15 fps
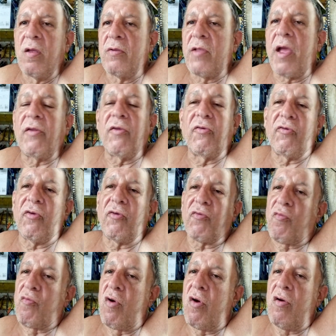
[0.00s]
that is just
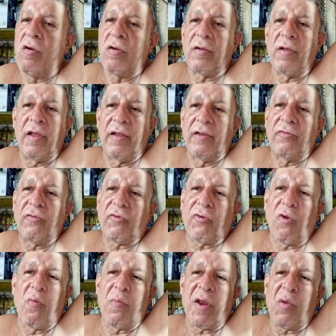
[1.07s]
wrong in
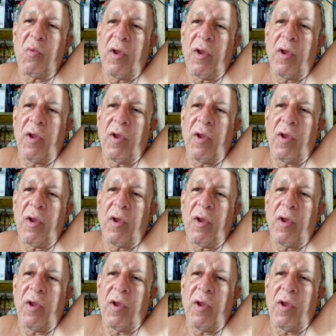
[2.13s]
so many